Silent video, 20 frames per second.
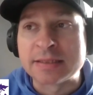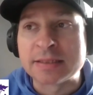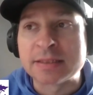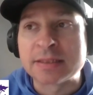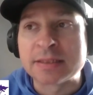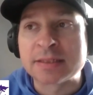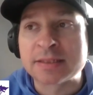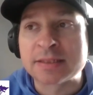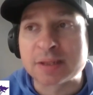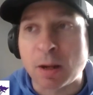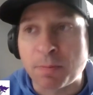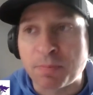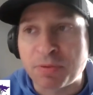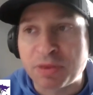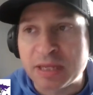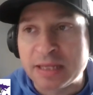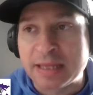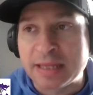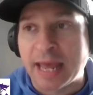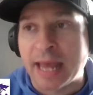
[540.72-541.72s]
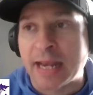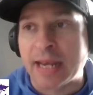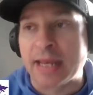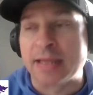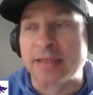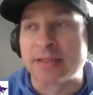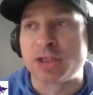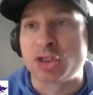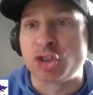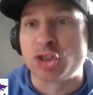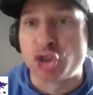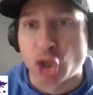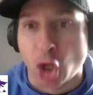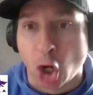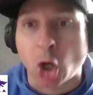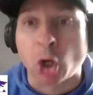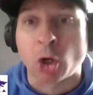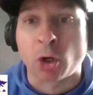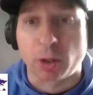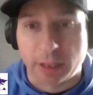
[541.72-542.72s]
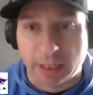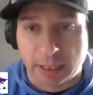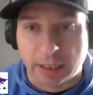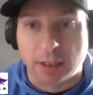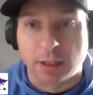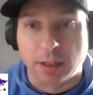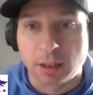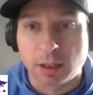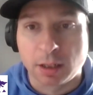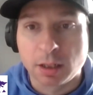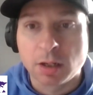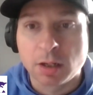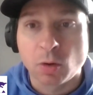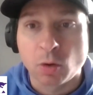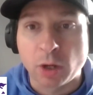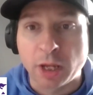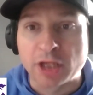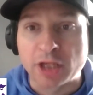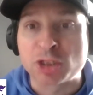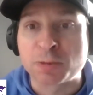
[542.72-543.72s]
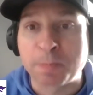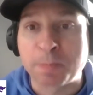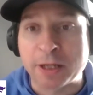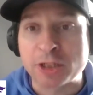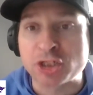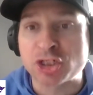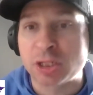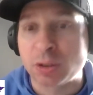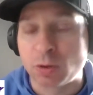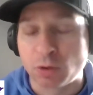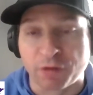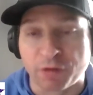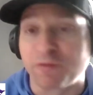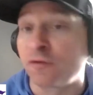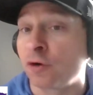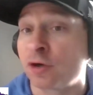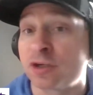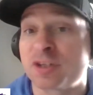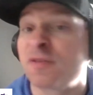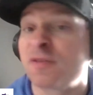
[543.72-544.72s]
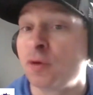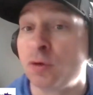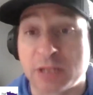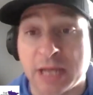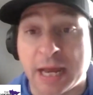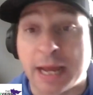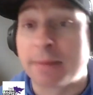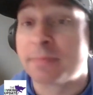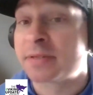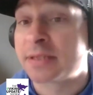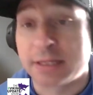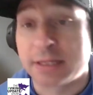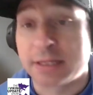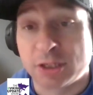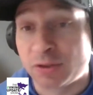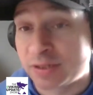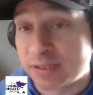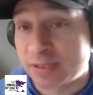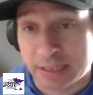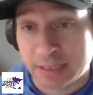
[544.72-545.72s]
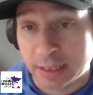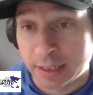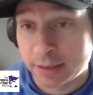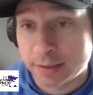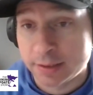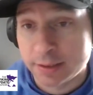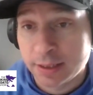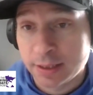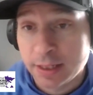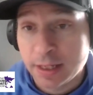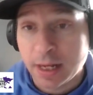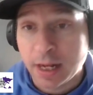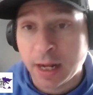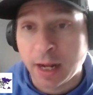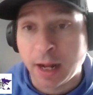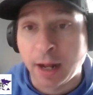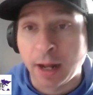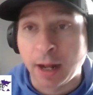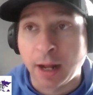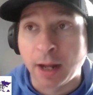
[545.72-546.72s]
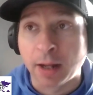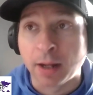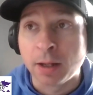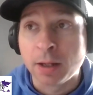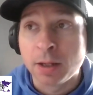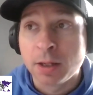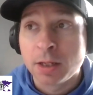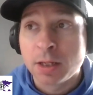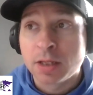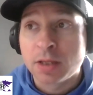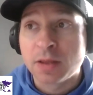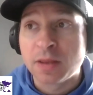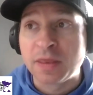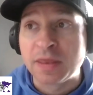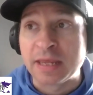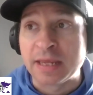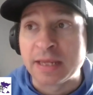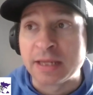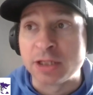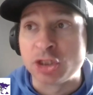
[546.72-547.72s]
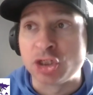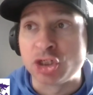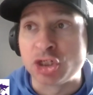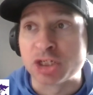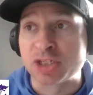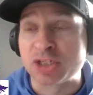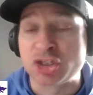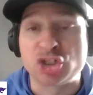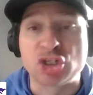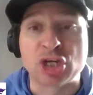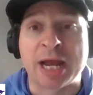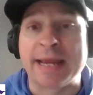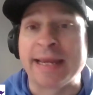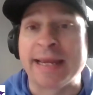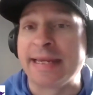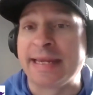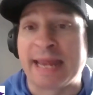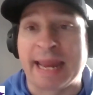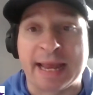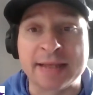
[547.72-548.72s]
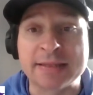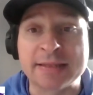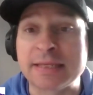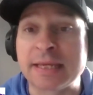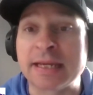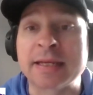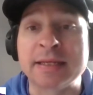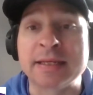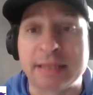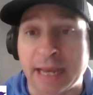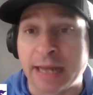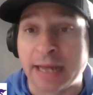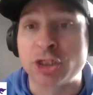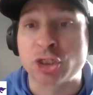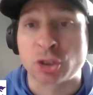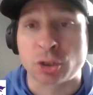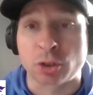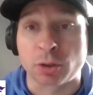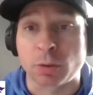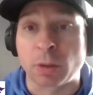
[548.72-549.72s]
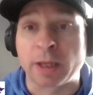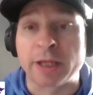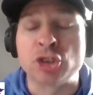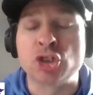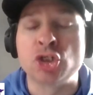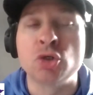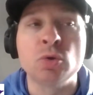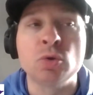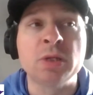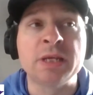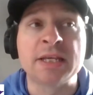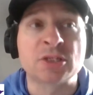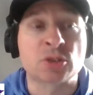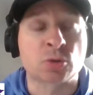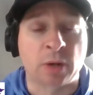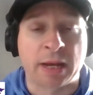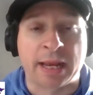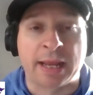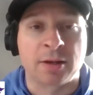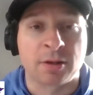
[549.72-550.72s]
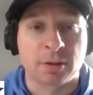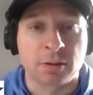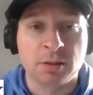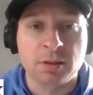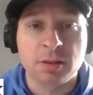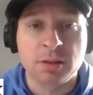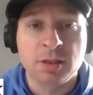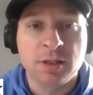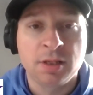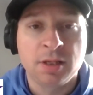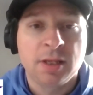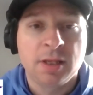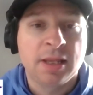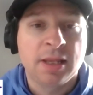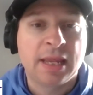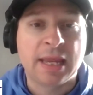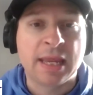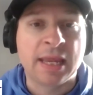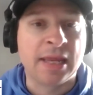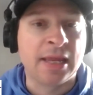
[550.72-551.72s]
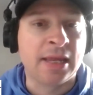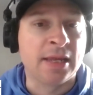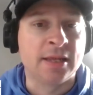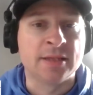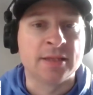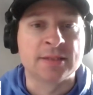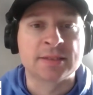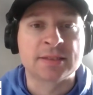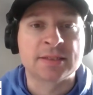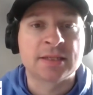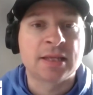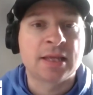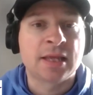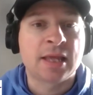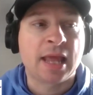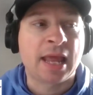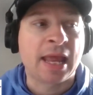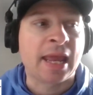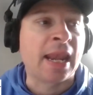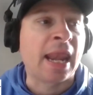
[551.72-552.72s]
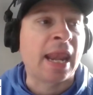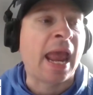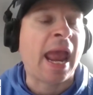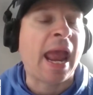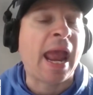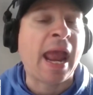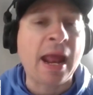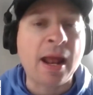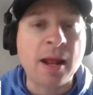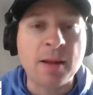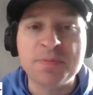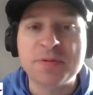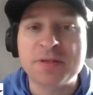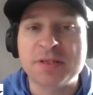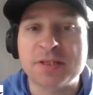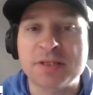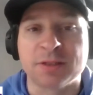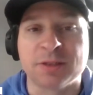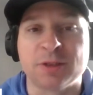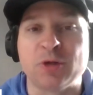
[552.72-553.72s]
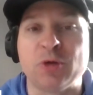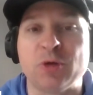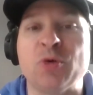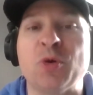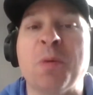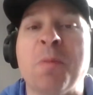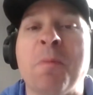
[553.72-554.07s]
something that is jarring, especially the first few times that you see it. The just gigantic nature. Like Julius Randle is an absolute